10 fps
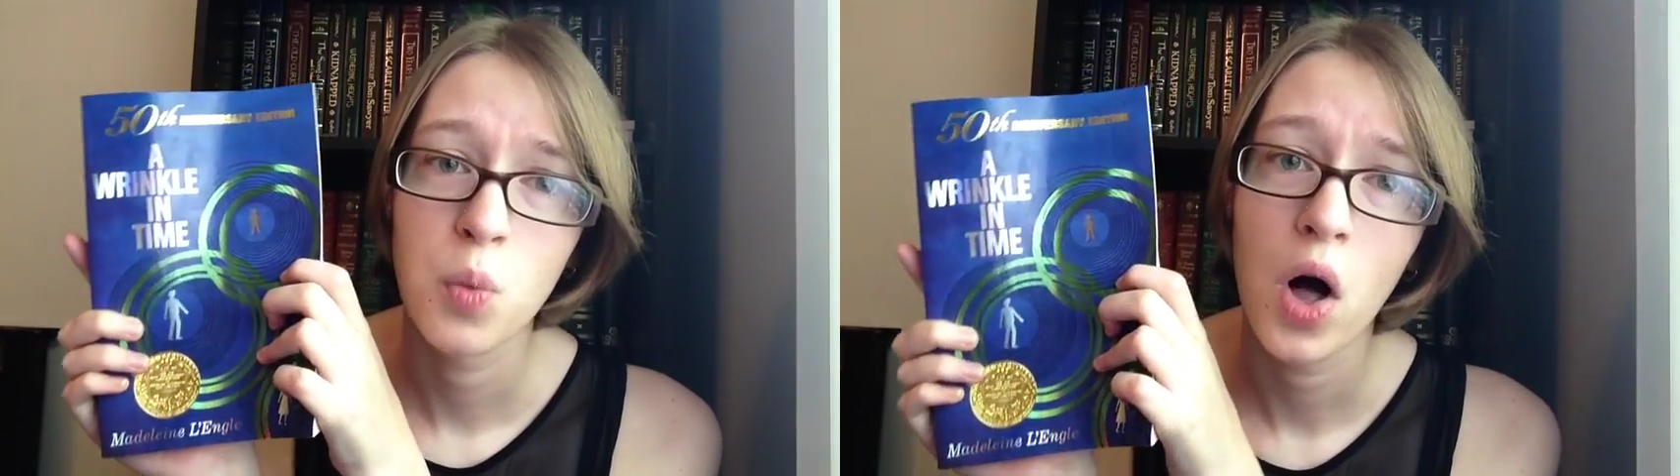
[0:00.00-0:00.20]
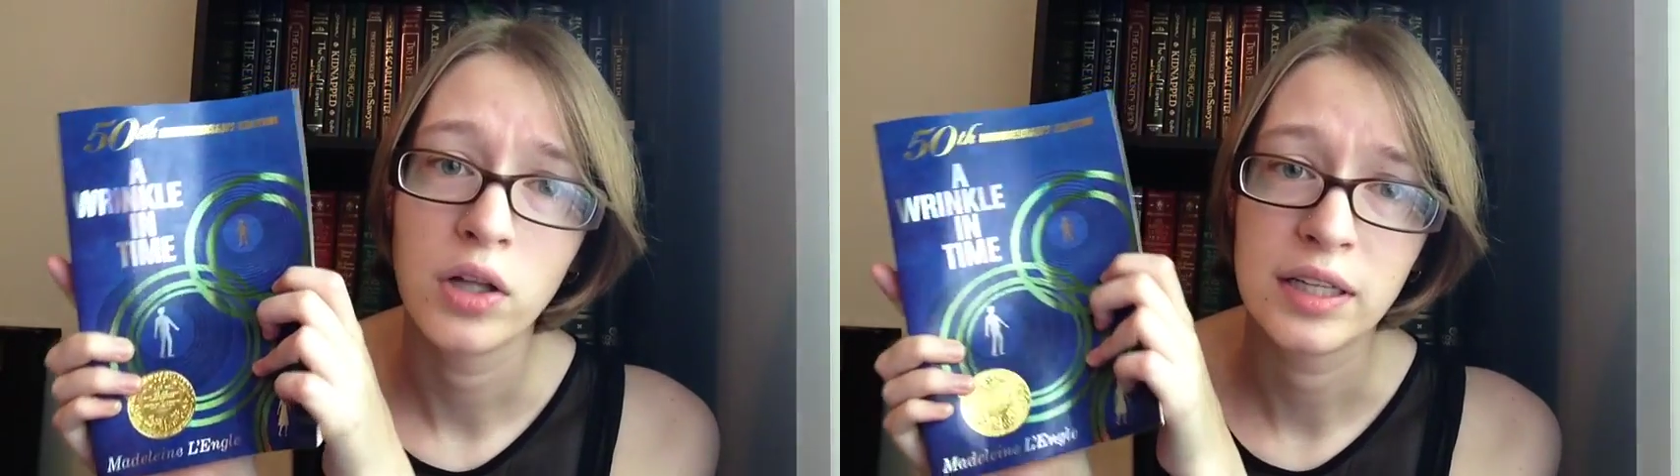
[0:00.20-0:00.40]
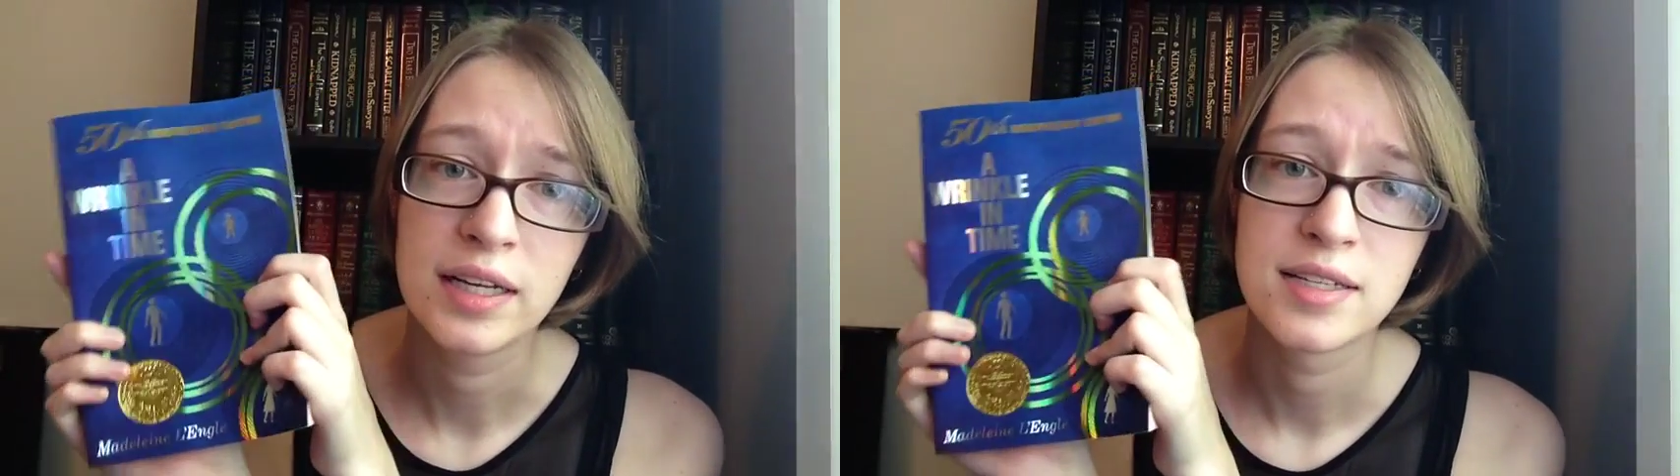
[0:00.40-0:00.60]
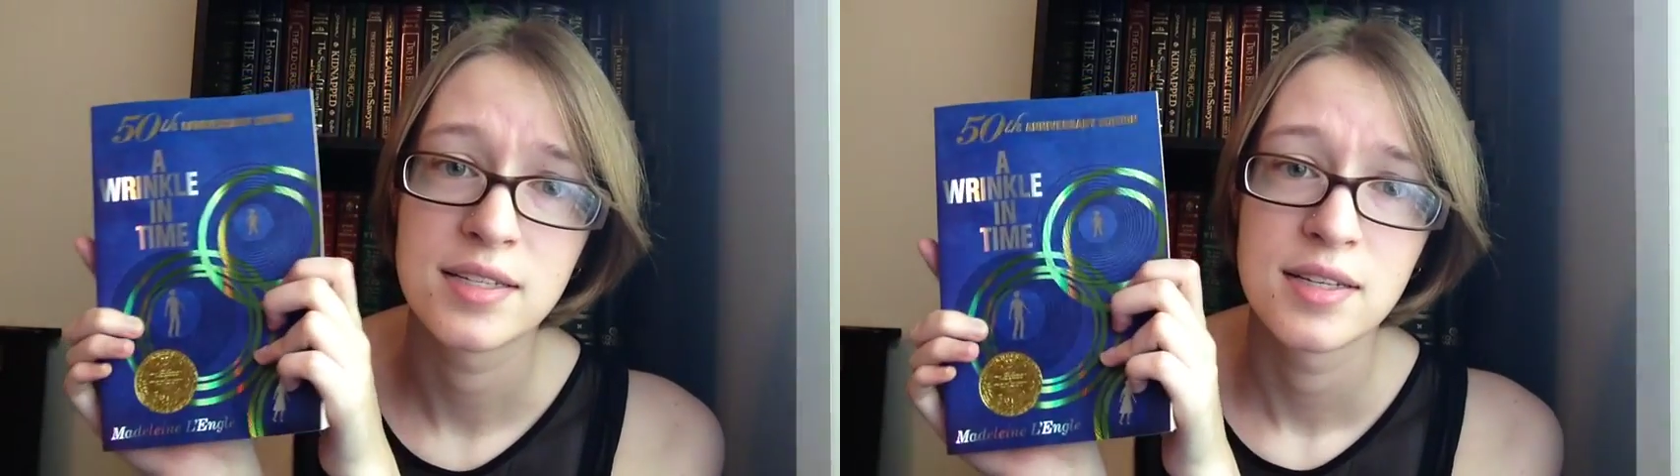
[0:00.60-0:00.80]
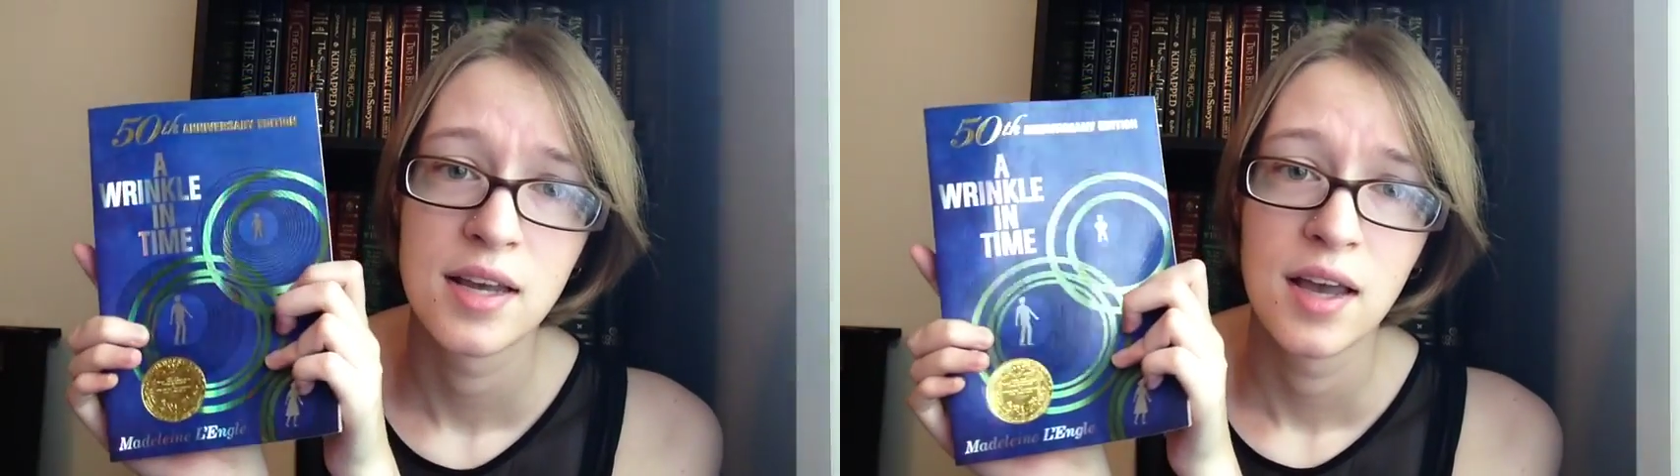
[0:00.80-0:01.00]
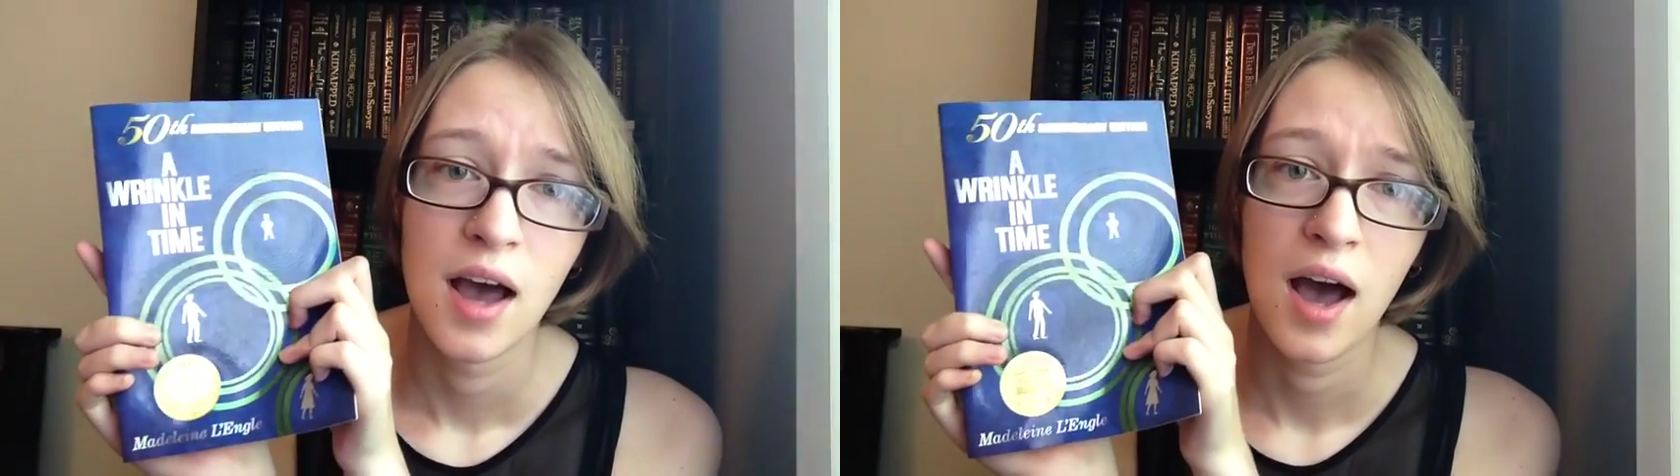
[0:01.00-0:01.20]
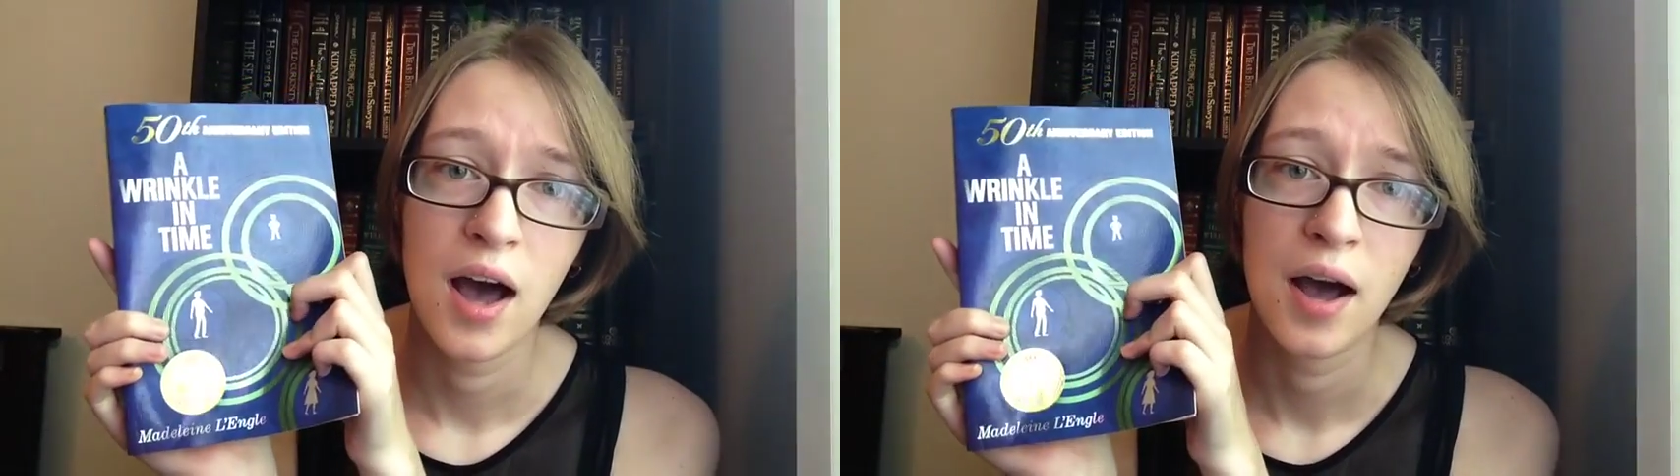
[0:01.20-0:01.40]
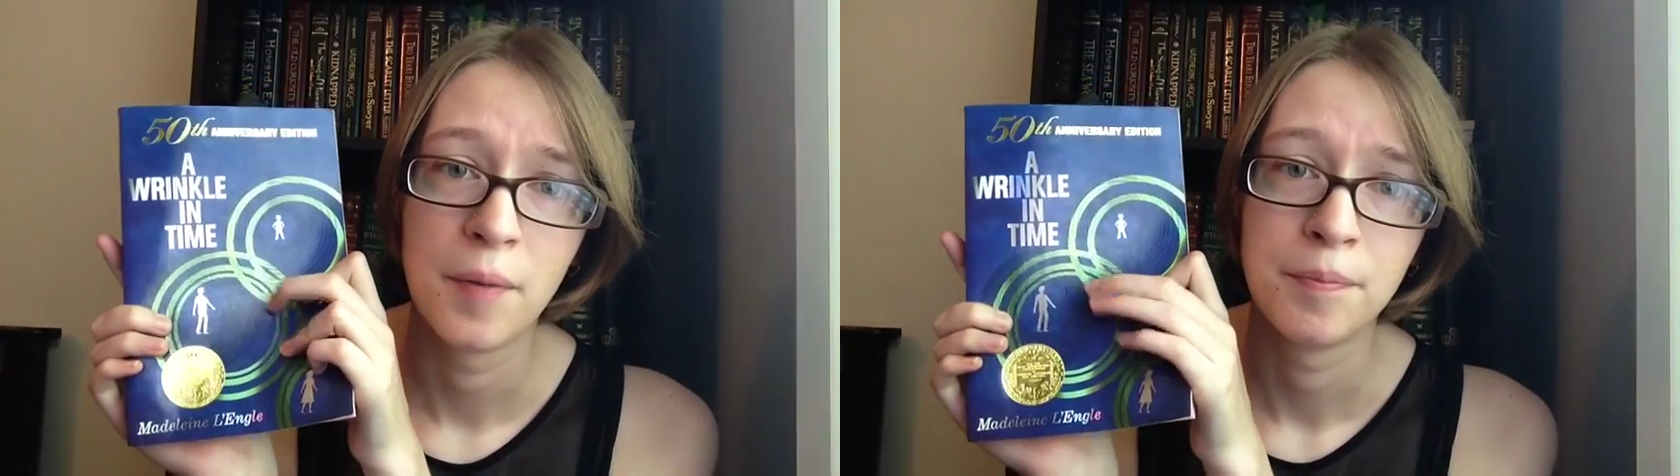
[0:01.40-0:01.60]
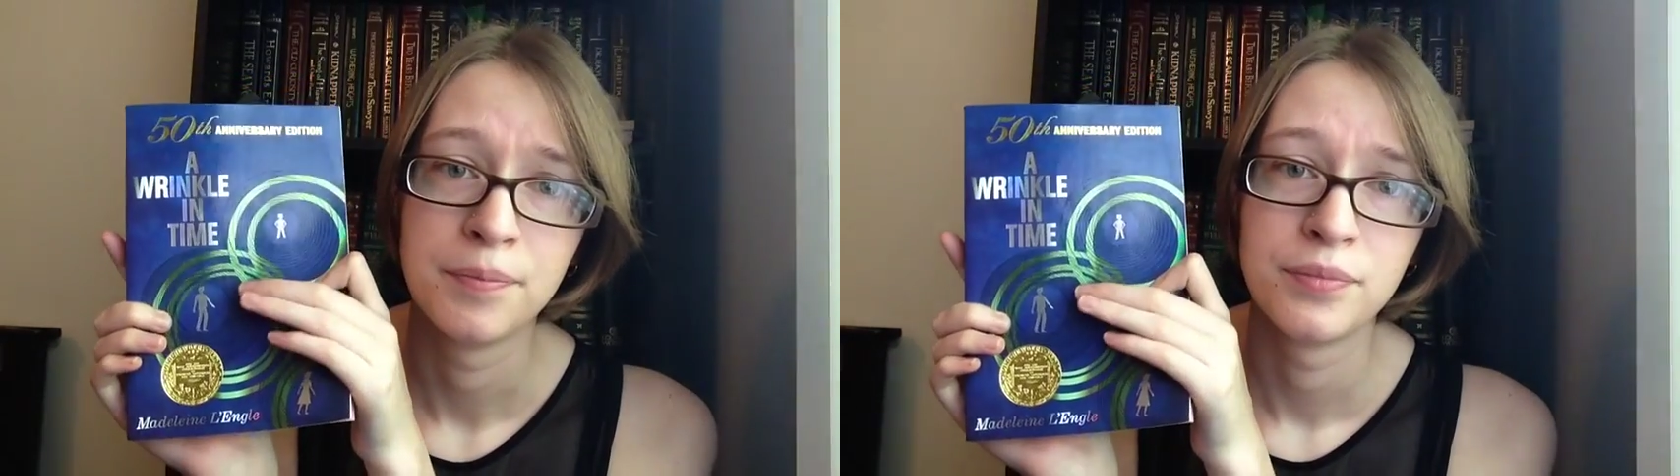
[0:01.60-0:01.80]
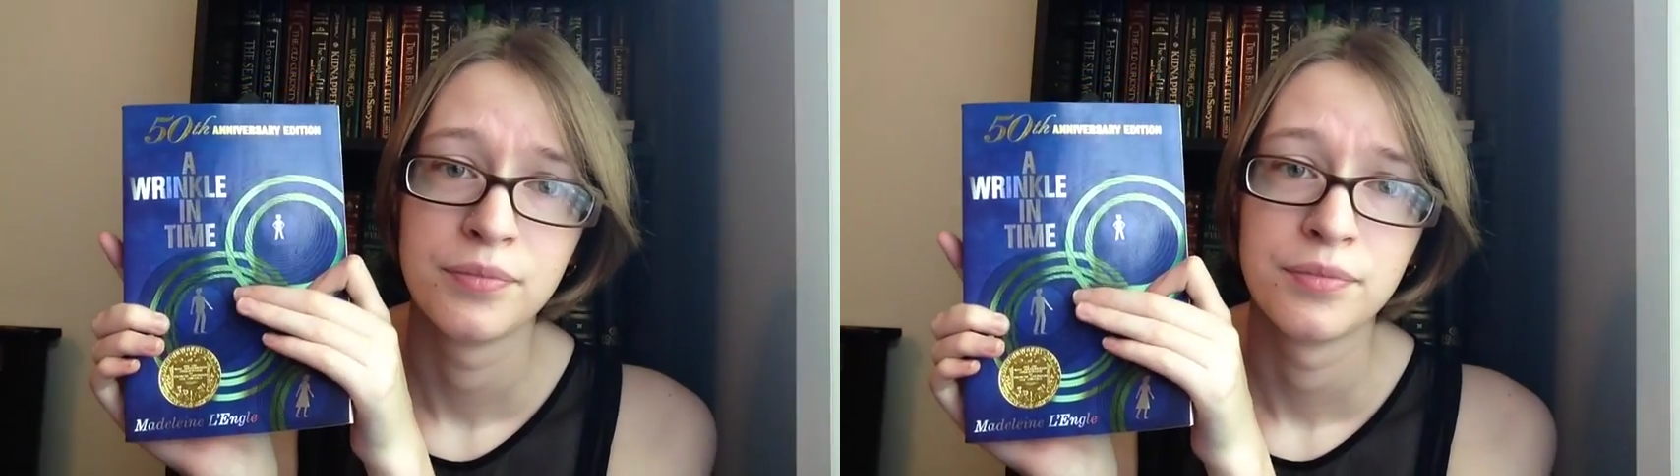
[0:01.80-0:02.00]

Wallace, um,